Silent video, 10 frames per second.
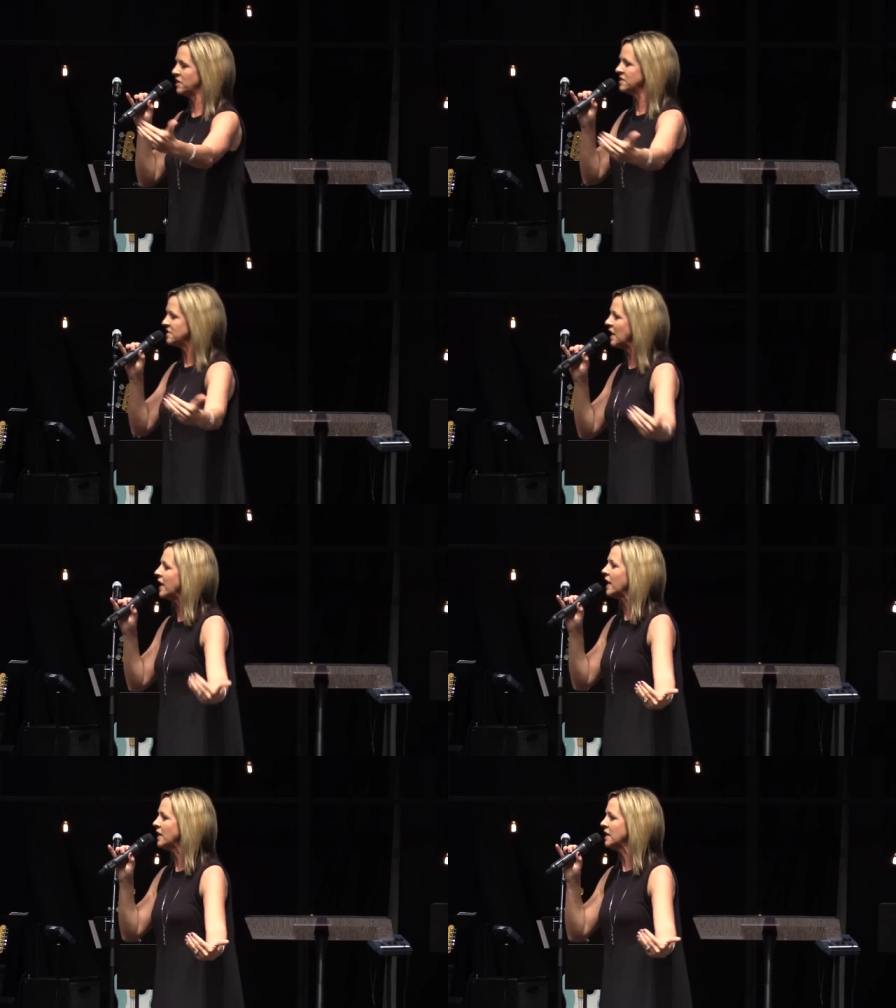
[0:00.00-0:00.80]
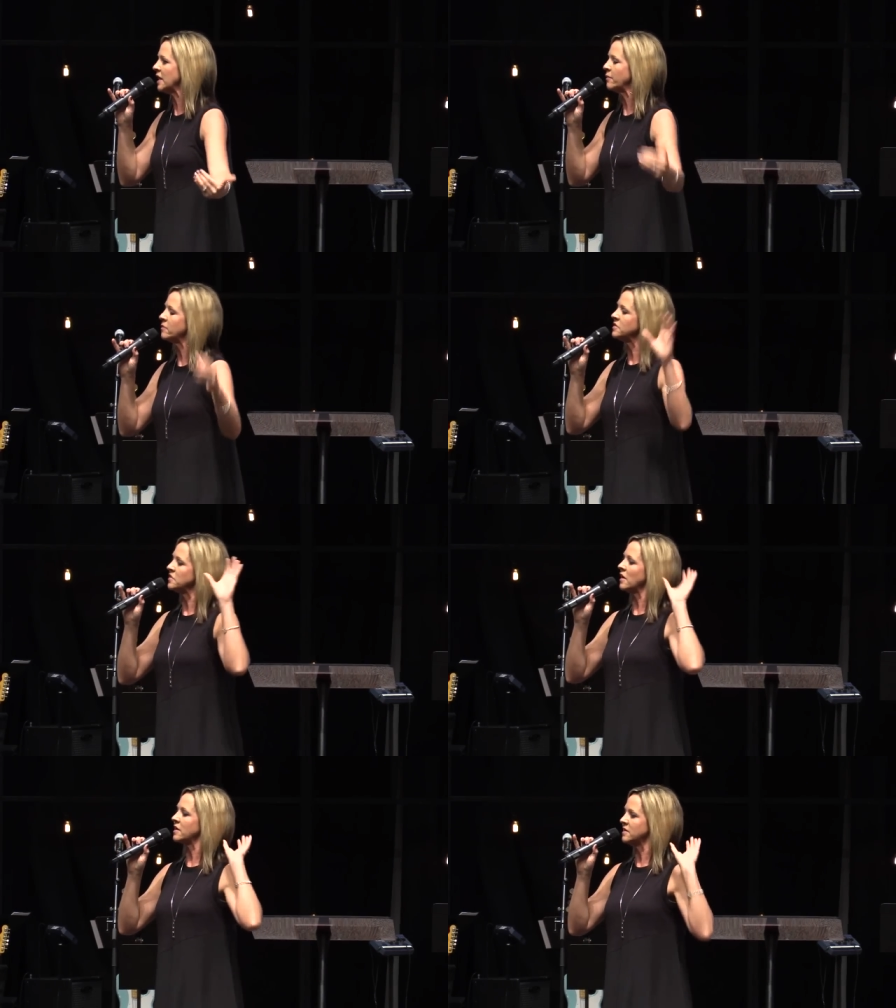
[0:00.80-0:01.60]
We didn't set anything up, but we
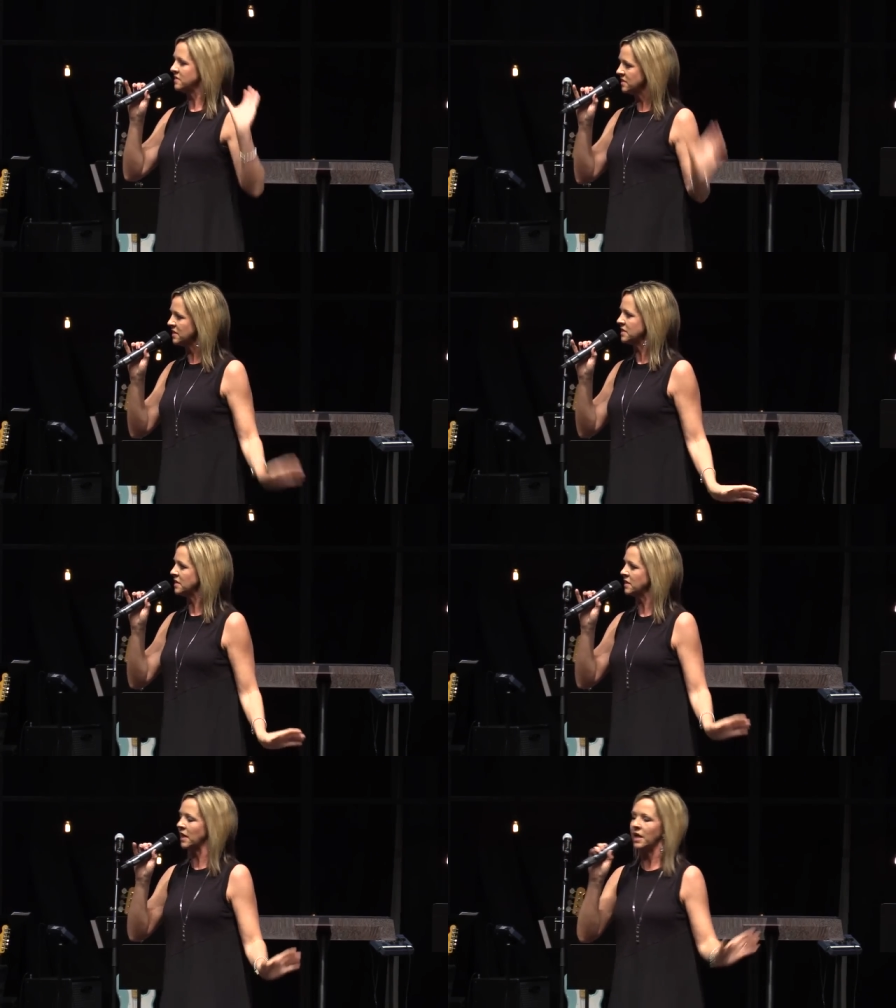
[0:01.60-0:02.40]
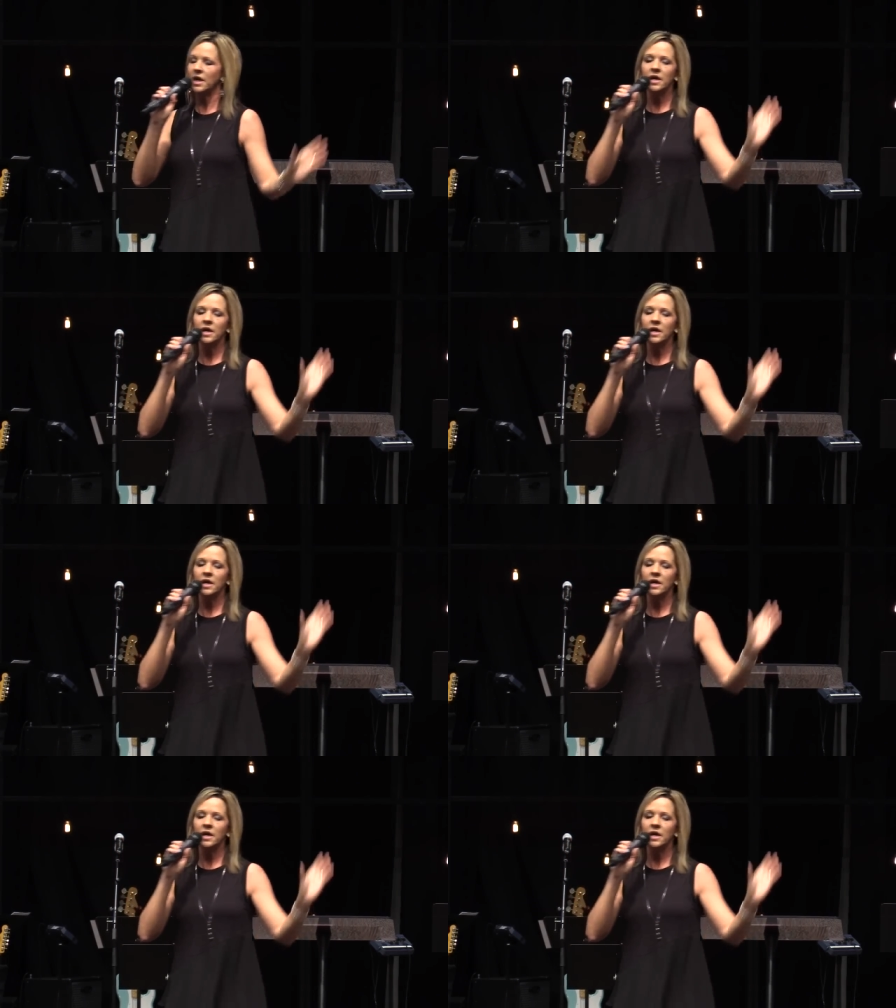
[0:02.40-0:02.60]
saw it consistently,